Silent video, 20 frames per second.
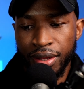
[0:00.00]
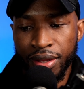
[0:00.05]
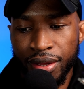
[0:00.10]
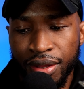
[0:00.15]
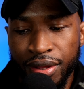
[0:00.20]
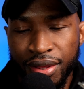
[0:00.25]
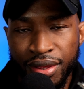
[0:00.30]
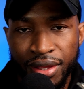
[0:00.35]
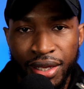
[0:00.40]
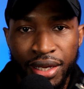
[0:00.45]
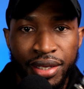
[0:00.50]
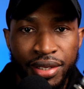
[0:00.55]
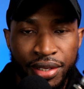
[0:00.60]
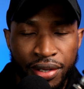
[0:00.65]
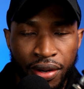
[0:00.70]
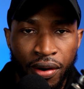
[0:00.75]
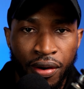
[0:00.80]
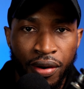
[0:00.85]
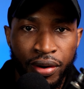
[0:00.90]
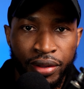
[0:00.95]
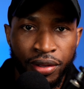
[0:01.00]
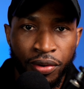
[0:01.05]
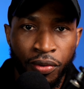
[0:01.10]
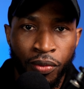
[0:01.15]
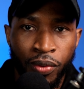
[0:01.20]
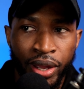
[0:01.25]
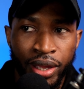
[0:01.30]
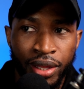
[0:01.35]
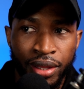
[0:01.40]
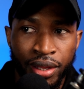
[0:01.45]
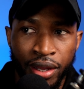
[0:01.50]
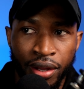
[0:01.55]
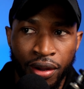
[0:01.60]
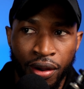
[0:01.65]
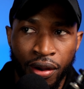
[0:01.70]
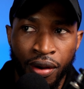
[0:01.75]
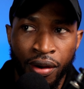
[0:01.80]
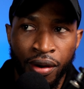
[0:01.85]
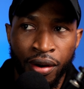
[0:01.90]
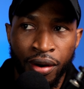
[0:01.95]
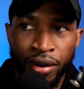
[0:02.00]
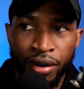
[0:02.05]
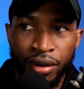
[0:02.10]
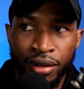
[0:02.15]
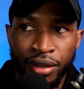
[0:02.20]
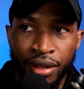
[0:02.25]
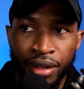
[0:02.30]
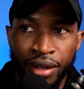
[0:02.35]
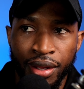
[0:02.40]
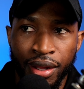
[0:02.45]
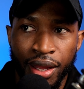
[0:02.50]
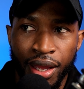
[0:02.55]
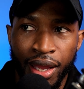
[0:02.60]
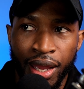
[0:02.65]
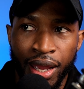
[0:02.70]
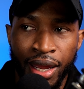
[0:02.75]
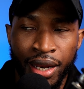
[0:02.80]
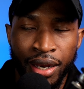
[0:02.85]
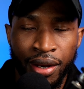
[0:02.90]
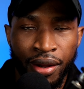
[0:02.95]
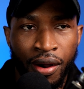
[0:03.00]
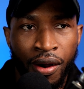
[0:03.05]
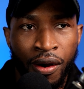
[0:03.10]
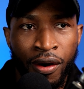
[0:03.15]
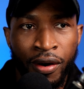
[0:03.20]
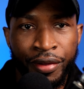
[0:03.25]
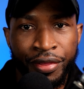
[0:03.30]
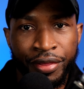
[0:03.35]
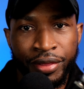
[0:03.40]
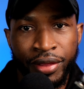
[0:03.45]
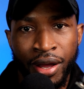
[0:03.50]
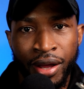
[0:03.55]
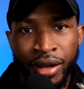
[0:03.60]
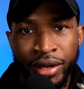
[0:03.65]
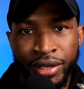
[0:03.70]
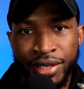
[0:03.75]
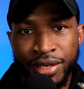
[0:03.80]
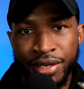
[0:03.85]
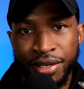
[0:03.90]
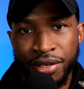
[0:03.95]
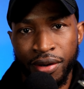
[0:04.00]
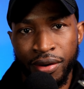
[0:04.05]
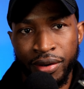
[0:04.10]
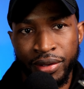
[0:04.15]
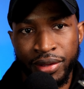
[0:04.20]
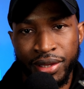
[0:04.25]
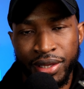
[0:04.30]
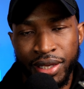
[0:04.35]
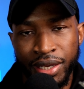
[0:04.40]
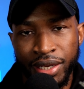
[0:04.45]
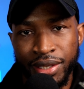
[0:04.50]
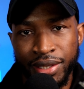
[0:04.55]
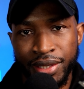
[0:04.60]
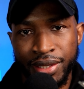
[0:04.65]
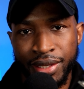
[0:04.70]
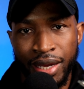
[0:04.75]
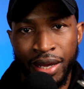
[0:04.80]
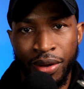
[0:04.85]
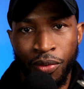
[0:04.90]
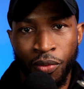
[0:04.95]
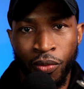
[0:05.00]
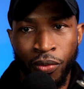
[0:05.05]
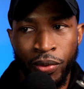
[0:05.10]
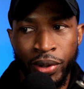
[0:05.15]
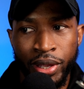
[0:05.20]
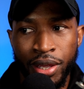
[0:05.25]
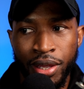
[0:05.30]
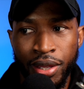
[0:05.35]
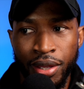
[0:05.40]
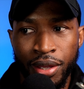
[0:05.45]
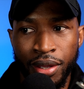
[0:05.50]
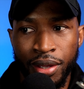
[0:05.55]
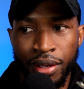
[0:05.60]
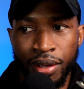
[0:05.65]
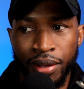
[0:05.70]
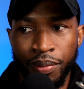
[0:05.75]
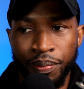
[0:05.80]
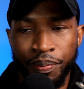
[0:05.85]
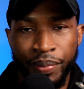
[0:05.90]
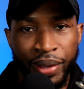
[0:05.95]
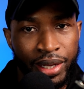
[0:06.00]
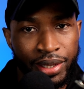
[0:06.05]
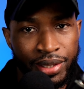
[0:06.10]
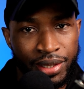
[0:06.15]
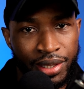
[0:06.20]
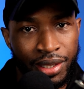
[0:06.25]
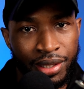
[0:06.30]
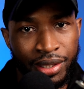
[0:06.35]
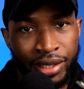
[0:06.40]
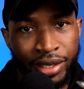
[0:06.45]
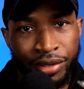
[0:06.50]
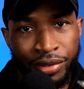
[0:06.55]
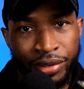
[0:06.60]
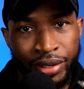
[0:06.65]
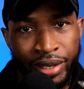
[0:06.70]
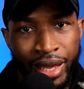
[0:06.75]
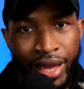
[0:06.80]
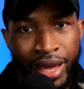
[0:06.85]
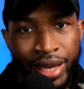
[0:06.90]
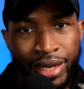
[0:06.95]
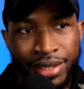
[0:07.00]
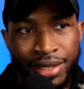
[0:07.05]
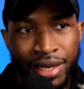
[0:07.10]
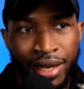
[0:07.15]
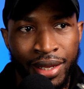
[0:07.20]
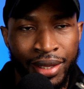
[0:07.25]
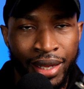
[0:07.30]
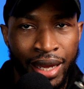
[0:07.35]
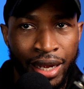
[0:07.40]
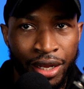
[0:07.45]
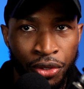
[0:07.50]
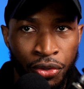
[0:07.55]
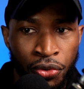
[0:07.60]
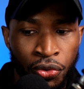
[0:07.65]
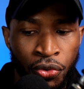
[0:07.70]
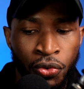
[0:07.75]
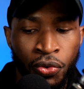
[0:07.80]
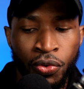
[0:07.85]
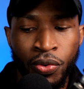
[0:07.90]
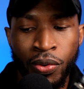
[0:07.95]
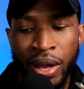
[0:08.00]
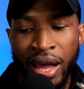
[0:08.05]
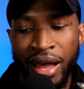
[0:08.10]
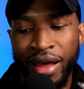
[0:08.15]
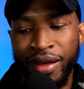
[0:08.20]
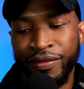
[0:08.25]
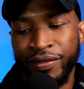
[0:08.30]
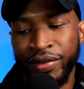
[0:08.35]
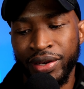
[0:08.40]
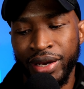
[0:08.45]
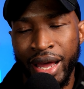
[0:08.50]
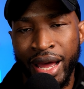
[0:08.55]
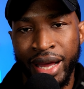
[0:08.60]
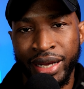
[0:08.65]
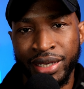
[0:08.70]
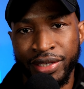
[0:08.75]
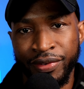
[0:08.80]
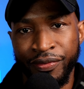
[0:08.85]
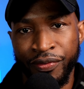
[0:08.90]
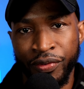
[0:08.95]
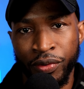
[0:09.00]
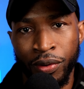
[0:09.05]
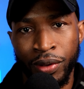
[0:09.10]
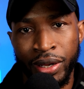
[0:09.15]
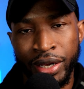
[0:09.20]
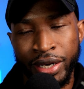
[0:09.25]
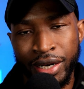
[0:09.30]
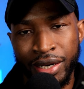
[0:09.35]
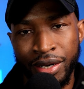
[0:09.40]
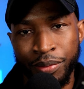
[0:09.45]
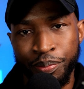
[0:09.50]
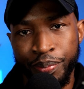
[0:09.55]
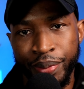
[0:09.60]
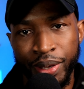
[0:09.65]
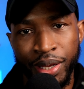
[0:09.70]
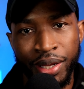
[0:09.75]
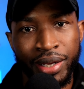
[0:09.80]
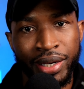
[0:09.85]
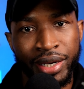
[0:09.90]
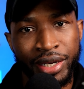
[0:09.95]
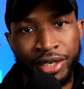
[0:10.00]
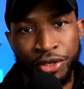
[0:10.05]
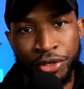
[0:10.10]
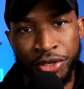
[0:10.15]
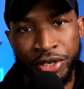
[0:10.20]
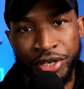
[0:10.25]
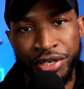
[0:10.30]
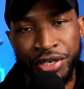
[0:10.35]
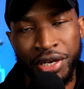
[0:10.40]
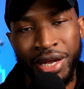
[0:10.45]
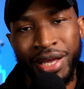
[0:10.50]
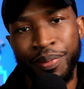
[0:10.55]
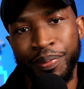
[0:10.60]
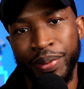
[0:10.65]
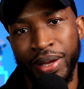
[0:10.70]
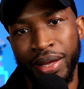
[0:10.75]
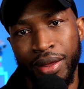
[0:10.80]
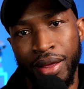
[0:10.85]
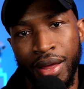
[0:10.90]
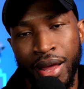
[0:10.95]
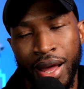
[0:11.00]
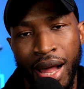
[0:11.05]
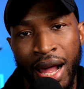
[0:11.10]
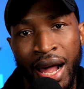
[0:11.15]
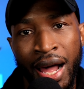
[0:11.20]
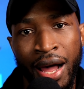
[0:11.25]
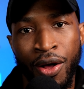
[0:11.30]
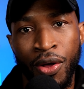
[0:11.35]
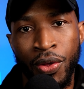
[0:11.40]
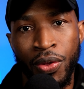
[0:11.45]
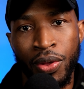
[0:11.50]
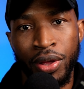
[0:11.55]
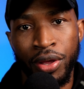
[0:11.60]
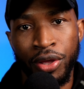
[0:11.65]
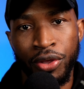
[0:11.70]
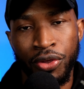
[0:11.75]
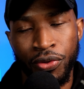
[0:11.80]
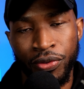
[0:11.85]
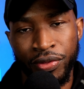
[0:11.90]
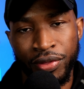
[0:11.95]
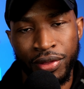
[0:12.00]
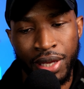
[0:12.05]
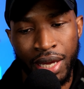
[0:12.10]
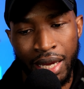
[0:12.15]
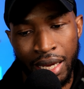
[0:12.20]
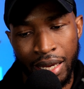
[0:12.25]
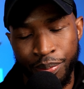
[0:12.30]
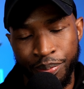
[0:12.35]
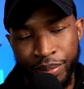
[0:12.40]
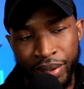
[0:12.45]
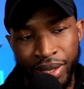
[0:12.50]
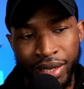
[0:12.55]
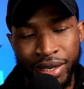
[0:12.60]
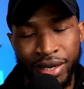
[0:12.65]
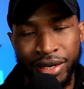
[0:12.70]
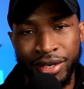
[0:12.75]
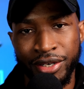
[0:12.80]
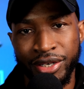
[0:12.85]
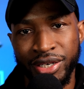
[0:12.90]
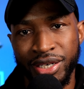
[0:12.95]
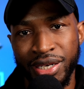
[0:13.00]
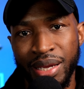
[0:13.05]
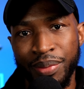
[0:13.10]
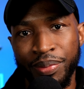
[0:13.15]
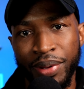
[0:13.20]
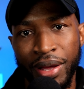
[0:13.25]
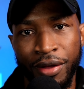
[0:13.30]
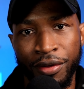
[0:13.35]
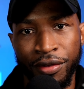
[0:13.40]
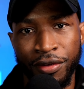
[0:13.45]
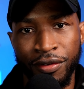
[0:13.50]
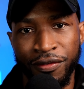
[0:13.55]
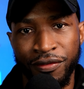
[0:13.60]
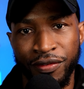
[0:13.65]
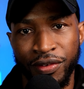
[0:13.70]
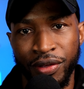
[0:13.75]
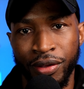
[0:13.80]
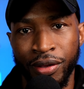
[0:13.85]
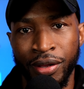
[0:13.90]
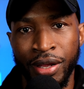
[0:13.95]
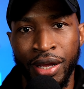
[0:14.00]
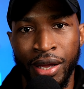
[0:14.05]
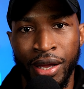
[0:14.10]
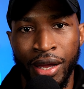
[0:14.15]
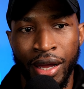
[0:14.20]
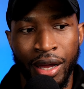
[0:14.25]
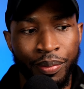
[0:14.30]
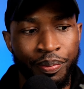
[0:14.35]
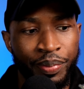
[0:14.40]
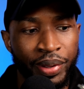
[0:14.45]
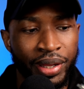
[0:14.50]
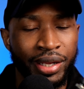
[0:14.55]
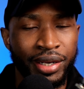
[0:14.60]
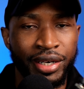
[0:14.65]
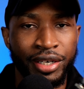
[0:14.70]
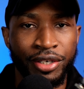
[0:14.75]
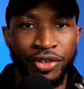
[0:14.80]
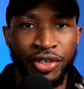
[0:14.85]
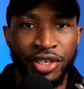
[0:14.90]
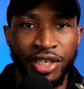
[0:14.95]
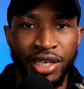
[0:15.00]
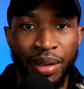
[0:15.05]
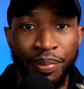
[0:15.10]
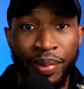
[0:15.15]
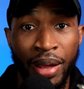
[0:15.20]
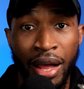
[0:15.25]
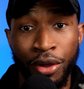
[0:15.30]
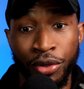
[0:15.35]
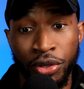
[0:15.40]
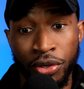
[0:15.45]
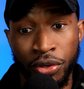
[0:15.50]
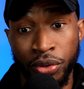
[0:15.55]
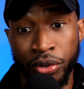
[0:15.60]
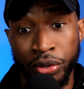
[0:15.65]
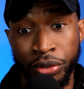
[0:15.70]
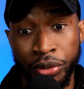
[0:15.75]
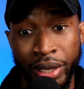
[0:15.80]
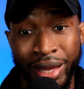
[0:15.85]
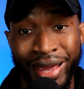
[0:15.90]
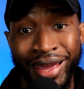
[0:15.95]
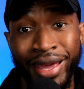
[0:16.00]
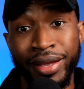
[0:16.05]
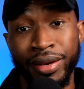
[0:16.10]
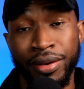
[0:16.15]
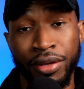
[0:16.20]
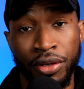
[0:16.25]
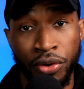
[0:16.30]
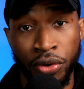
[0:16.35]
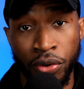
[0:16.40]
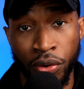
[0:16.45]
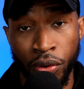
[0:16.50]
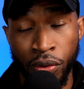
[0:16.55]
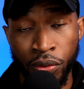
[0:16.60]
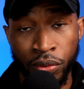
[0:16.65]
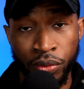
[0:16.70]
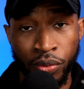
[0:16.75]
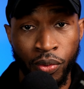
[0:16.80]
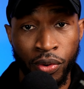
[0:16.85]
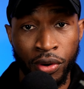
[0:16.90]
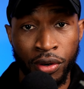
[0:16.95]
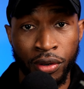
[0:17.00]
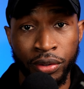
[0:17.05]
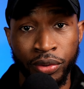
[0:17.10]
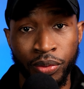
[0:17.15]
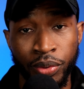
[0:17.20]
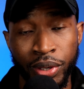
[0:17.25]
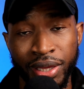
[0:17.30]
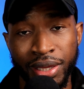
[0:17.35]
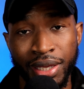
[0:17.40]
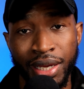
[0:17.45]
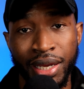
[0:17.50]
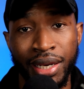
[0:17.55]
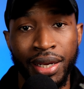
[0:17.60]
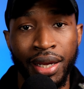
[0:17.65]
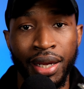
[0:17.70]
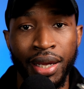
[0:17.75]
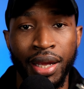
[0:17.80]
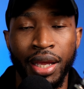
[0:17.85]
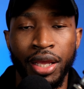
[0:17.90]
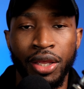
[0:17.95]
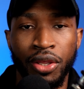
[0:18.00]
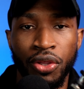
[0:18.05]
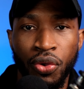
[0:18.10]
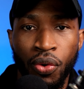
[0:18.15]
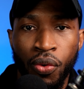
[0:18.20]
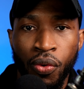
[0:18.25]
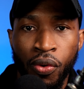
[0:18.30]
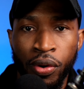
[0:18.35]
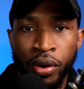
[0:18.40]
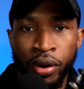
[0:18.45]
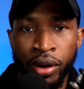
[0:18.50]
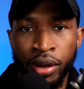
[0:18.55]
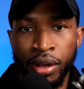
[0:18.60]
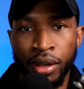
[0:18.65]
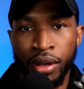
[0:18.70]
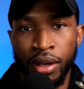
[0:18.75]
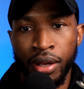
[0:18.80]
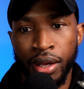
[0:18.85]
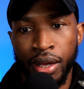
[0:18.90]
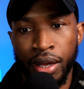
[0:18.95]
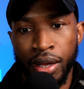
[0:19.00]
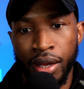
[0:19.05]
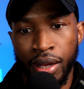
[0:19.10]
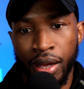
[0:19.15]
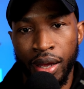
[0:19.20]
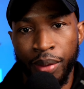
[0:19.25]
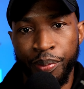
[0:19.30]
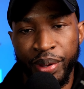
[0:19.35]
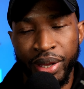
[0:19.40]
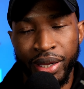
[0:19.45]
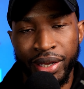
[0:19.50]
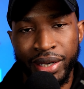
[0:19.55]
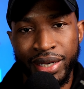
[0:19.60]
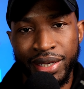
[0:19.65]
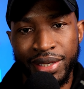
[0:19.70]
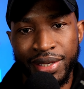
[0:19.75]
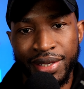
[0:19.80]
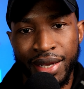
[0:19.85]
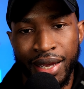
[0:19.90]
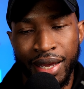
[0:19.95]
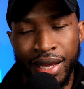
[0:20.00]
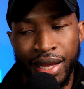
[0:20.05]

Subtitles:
things are the way they are, and our thoughts are things that we basically create, and that you have an active role and an ability to shape how you think, ability to shape how you feel, ability to shape how you create your own world within your abilities,